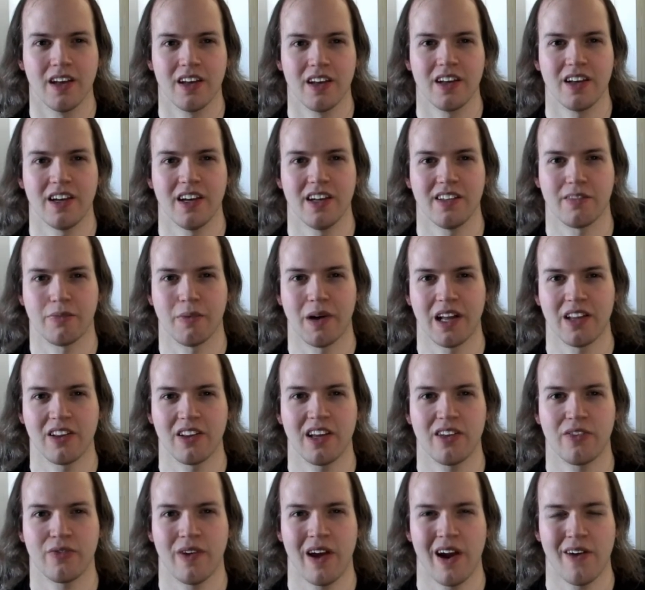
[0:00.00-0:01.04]
it's my
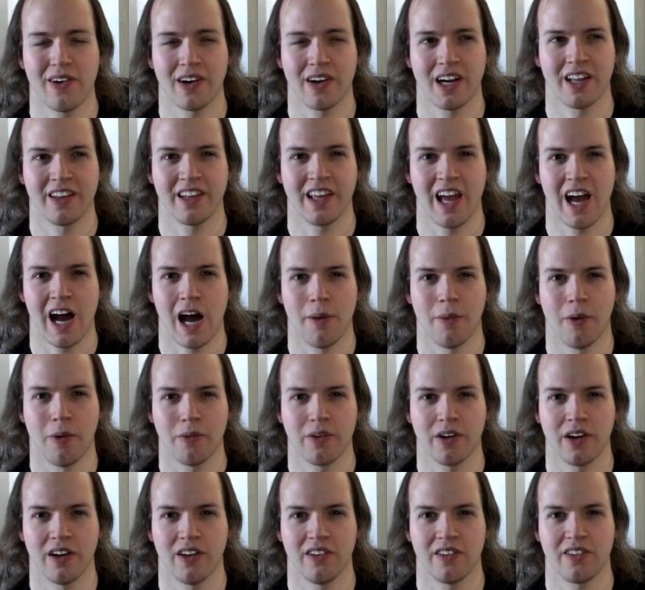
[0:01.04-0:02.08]
least favorite on the album
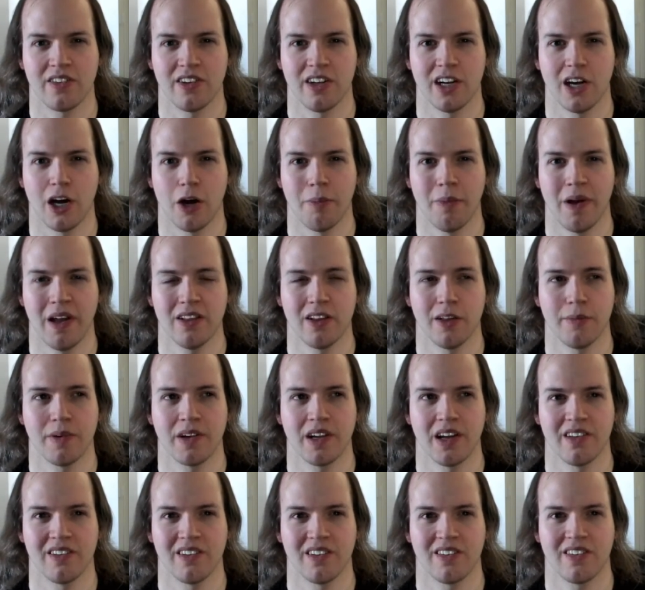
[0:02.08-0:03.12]
because mainly
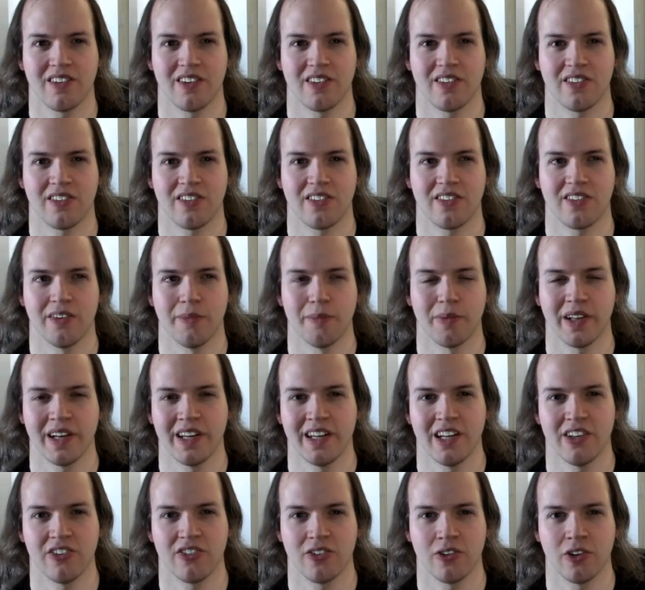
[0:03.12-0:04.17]
because it's just simply
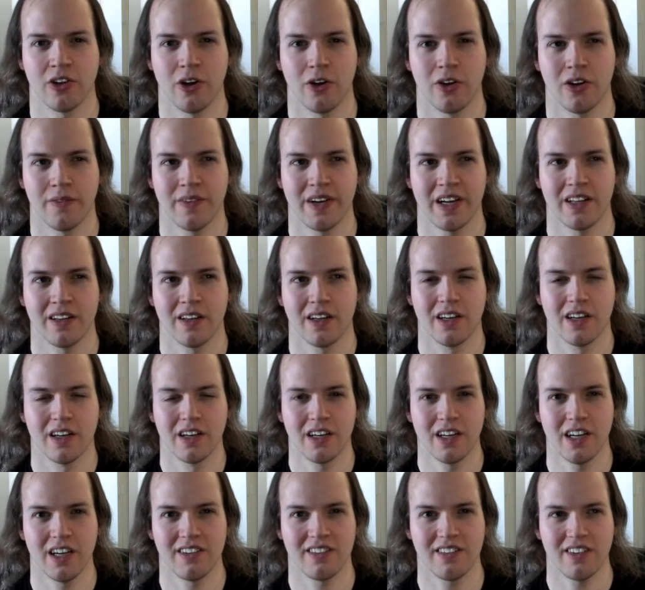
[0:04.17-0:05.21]
an interlude. I mean,
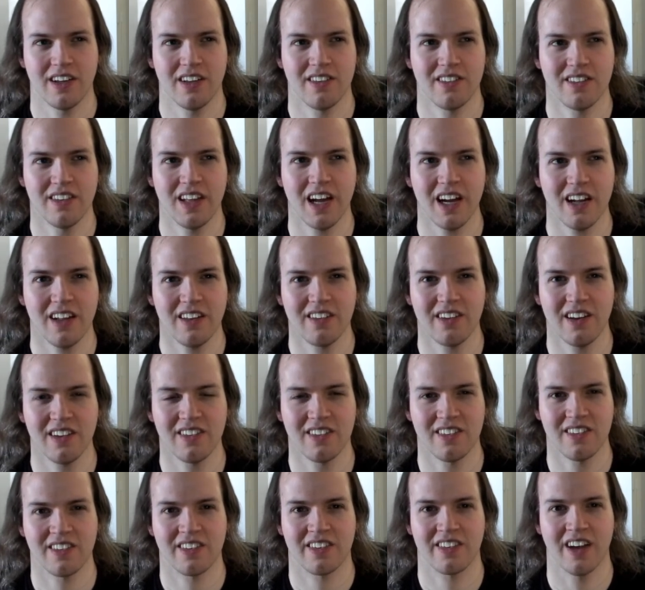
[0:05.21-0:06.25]
it's not. It
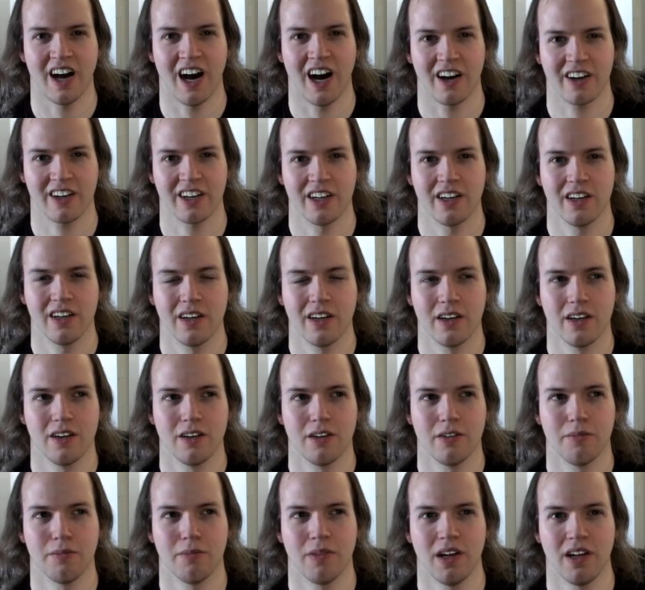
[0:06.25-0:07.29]
doesn't suck.
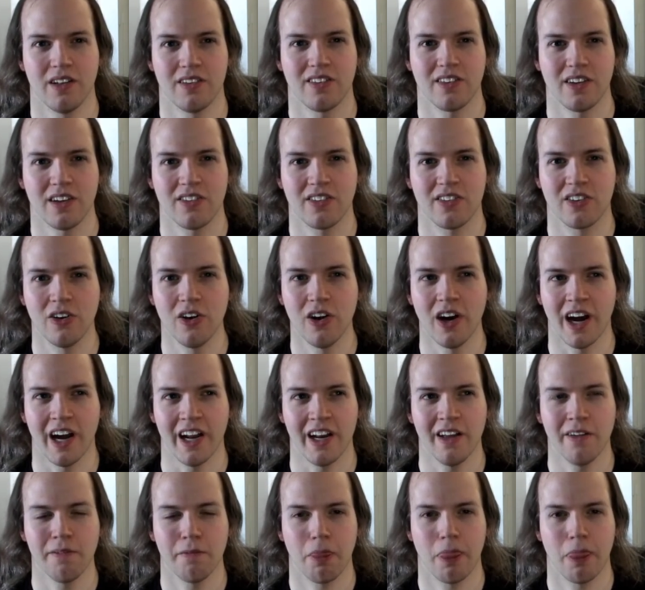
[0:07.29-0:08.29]
It's good.